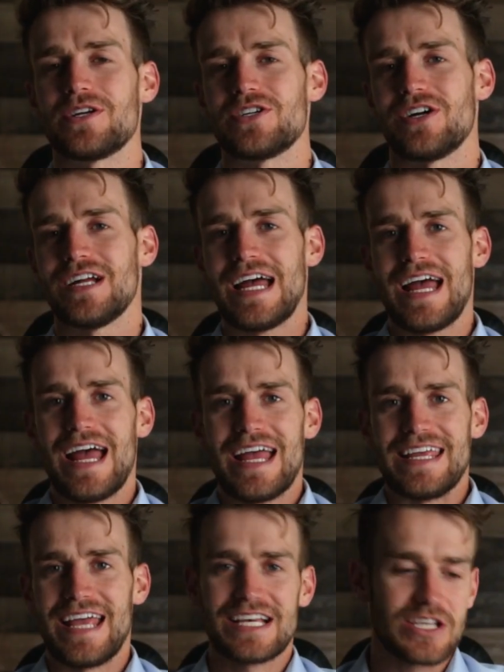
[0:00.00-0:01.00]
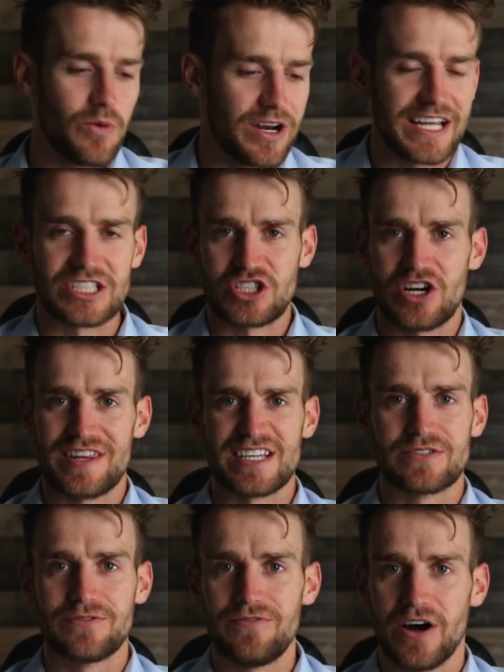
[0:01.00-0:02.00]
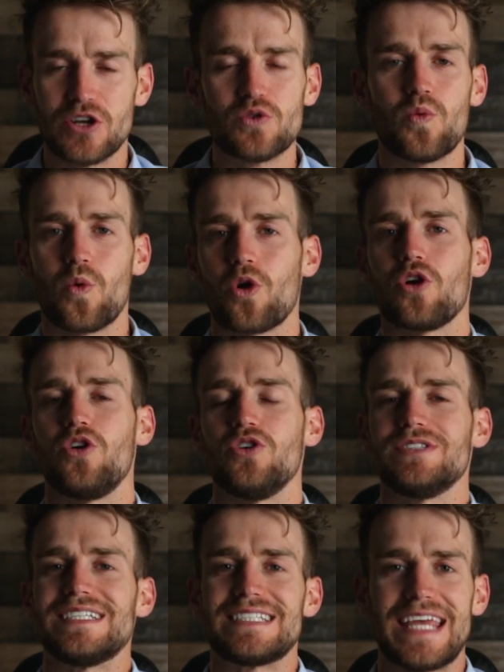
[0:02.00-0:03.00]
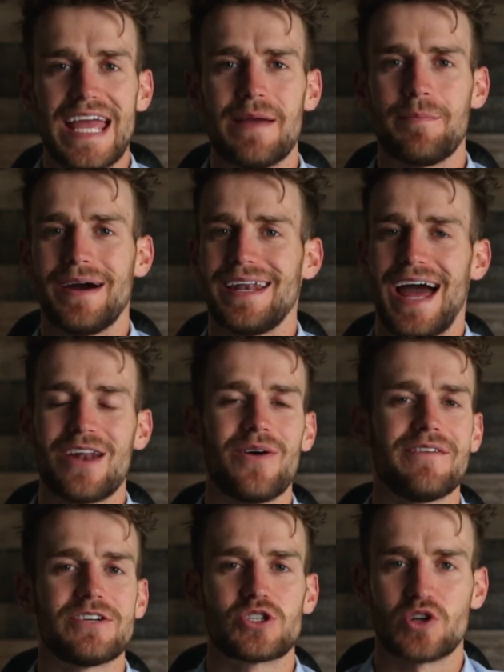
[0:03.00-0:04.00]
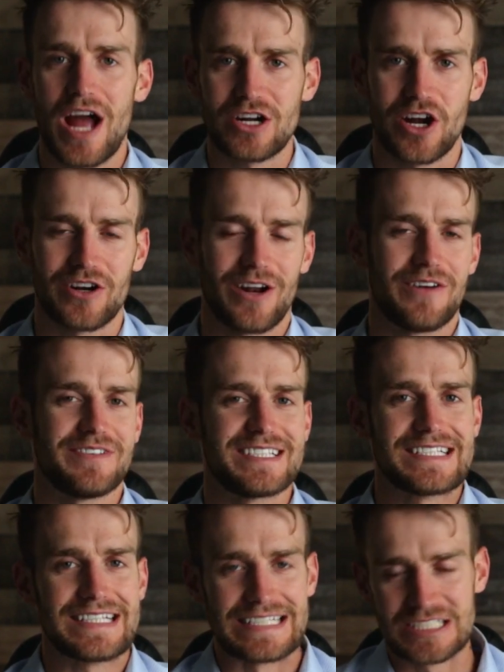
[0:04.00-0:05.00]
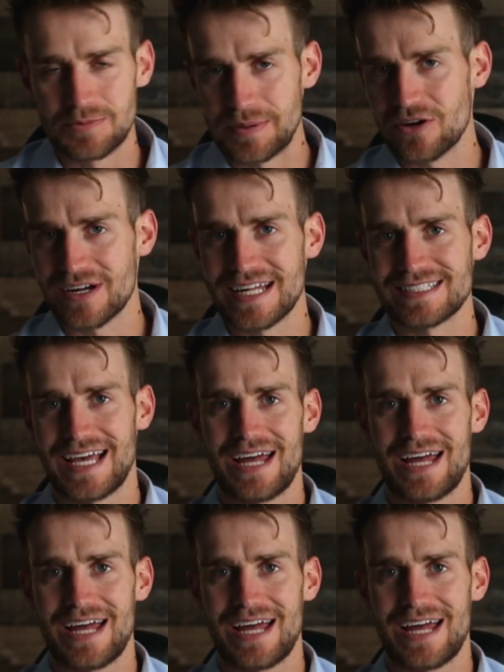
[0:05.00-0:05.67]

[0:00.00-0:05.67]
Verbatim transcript: Bridger, yes, I want to get started in this fund world, this game, but I don't have a track record. I don't have experience.